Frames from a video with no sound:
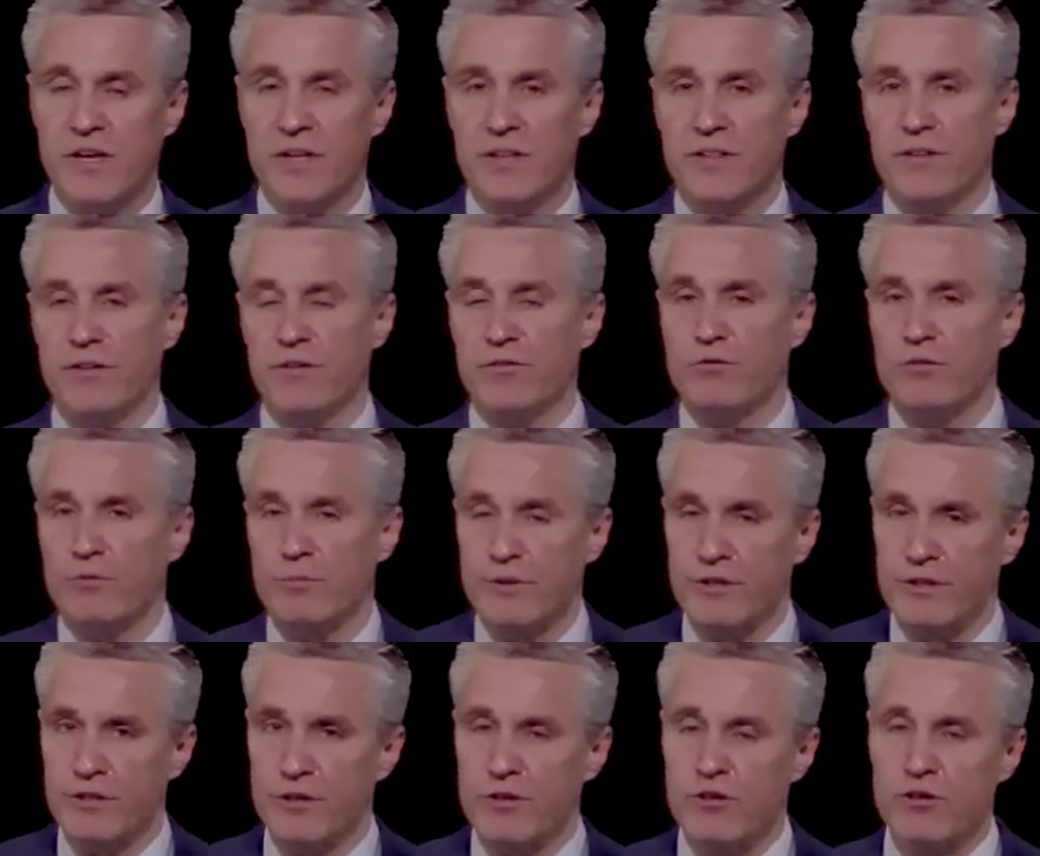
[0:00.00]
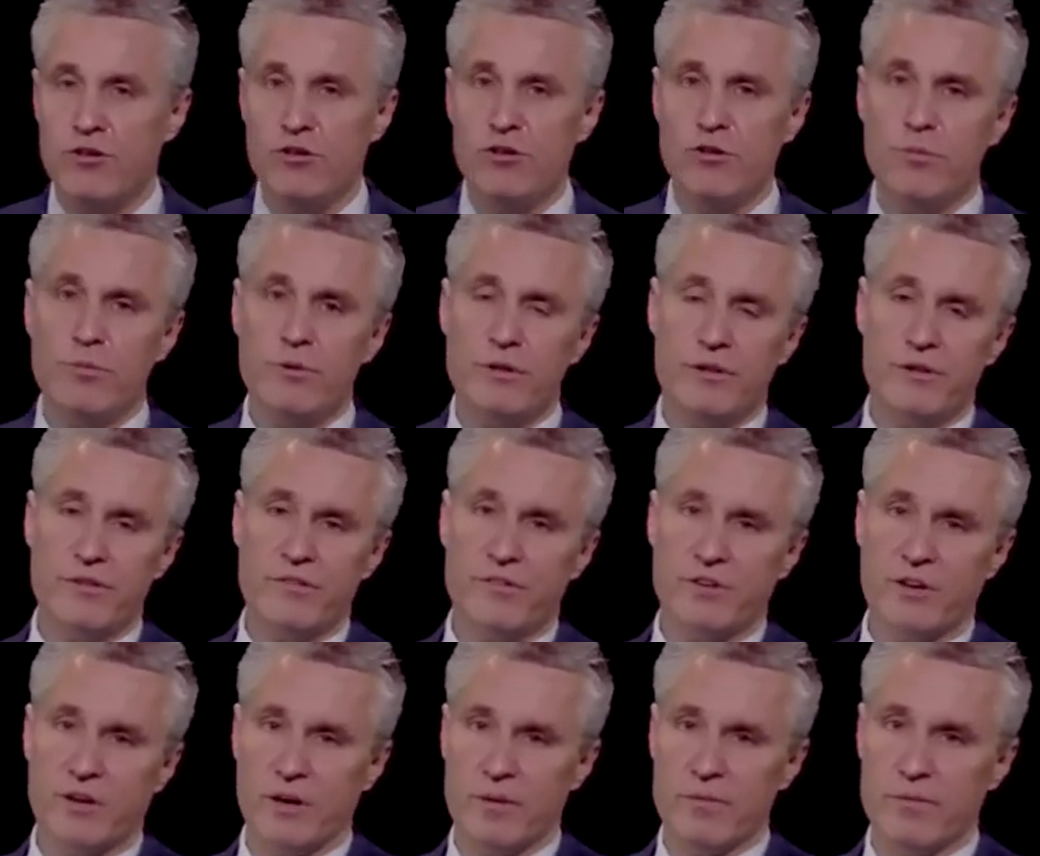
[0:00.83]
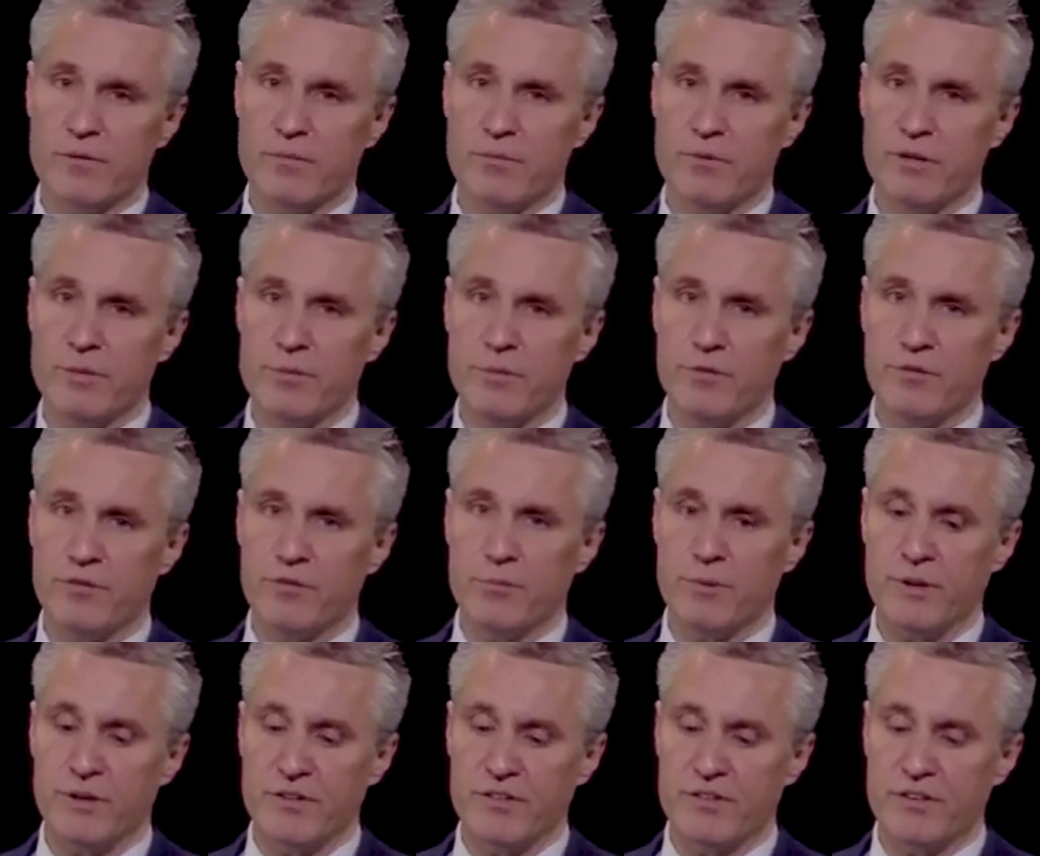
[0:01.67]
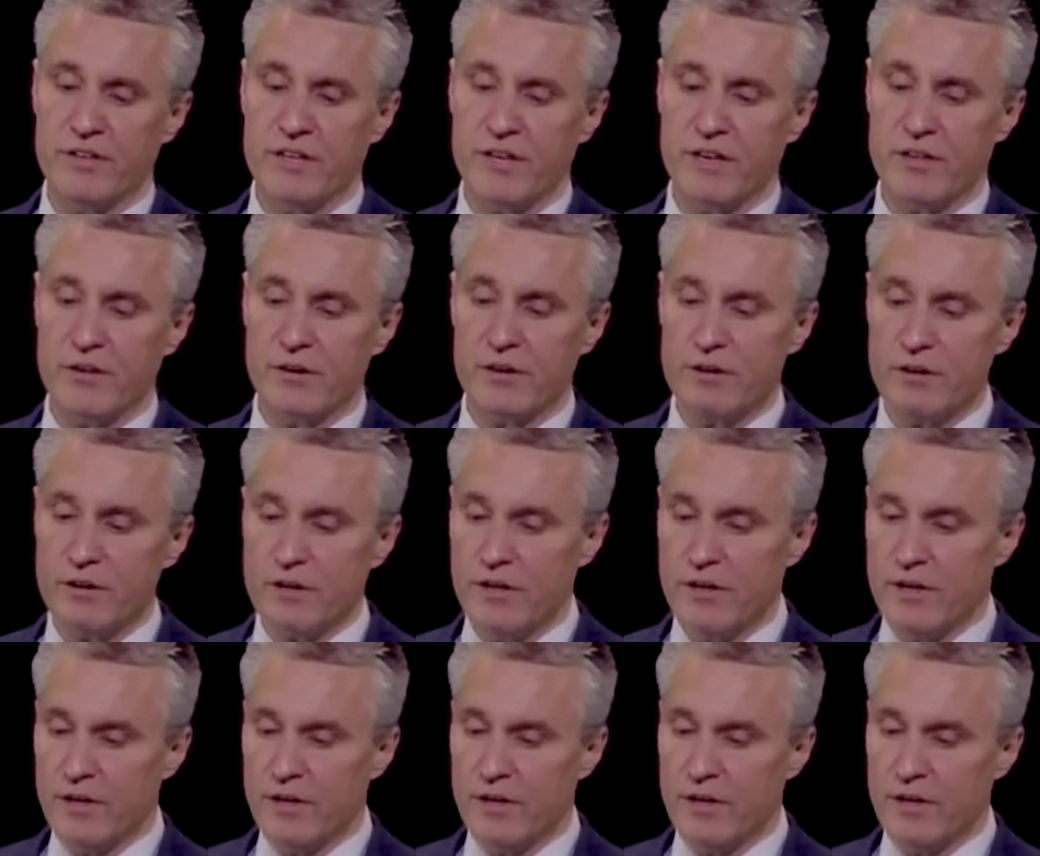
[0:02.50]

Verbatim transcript: this would be the cumulative time that people spend together